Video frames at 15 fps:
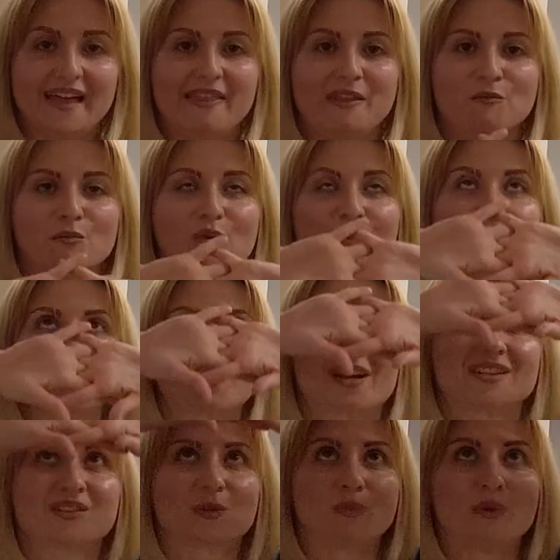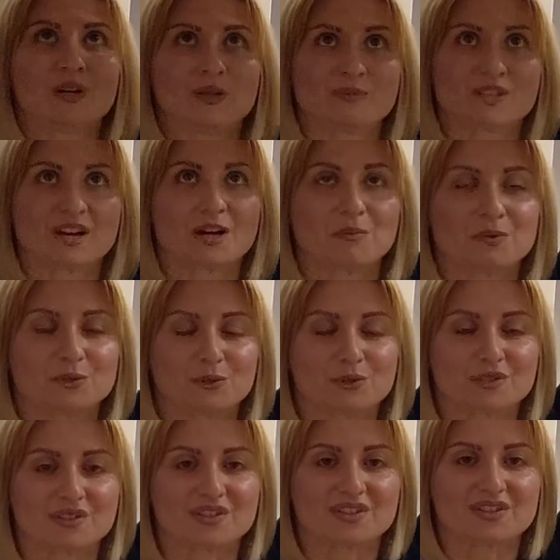and then press the palms up
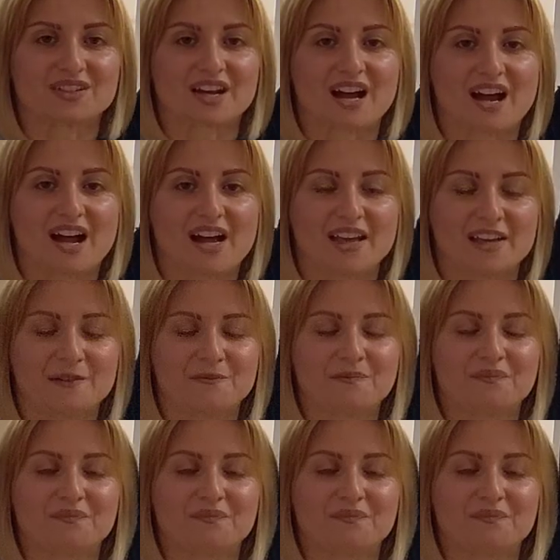towards the sky.